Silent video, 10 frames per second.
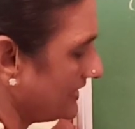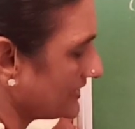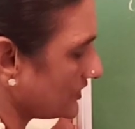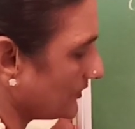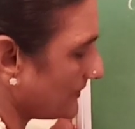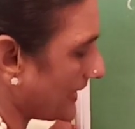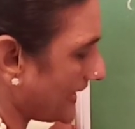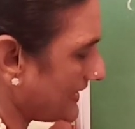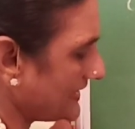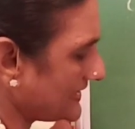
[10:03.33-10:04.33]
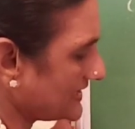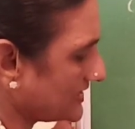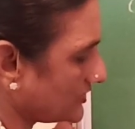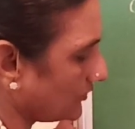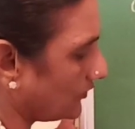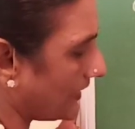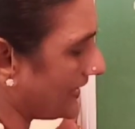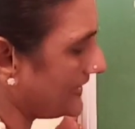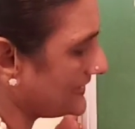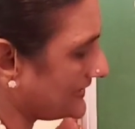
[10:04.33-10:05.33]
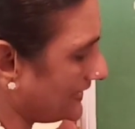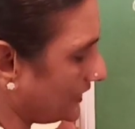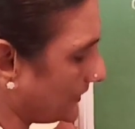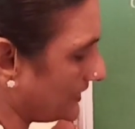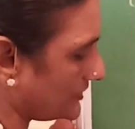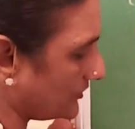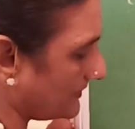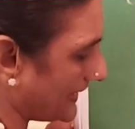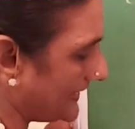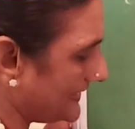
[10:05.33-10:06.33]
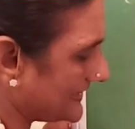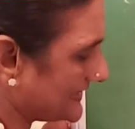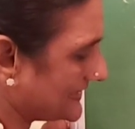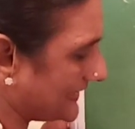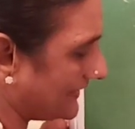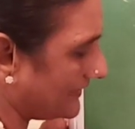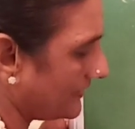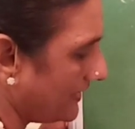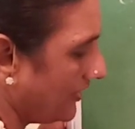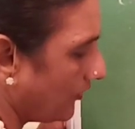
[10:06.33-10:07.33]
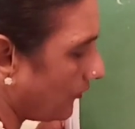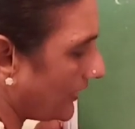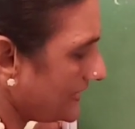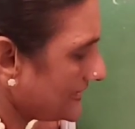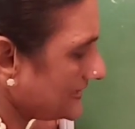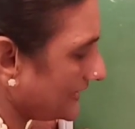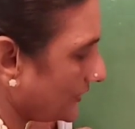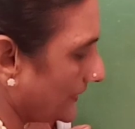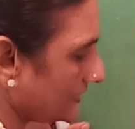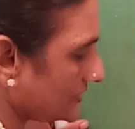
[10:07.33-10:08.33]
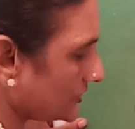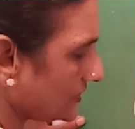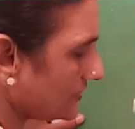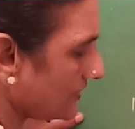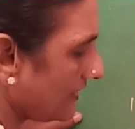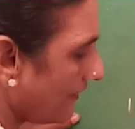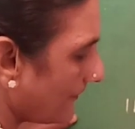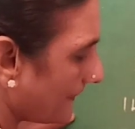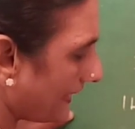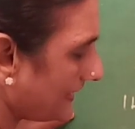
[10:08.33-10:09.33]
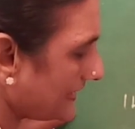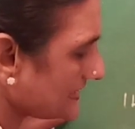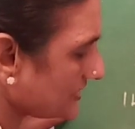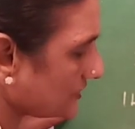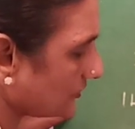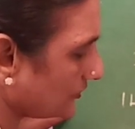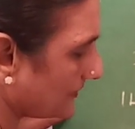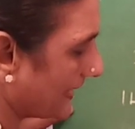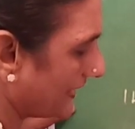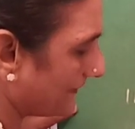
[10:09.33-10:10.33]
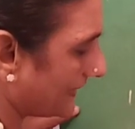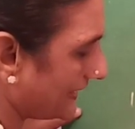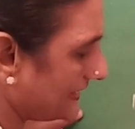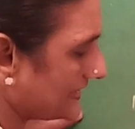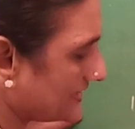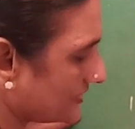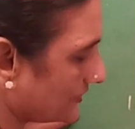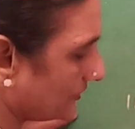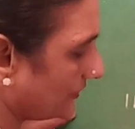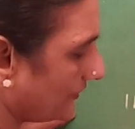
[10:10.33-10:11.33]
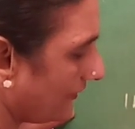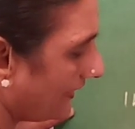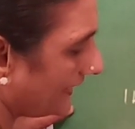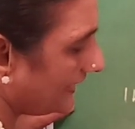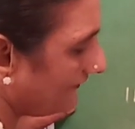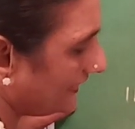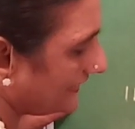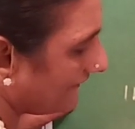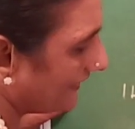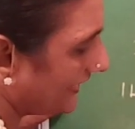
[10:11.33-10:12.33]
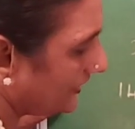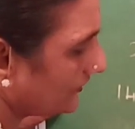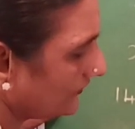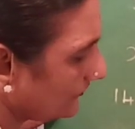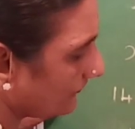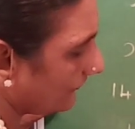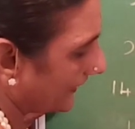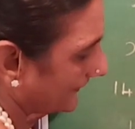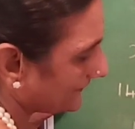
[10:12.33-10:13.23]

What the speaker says: So minus 2y is equal to minus 10. Y is equal to minus 2 by minus 2, giving the value 5.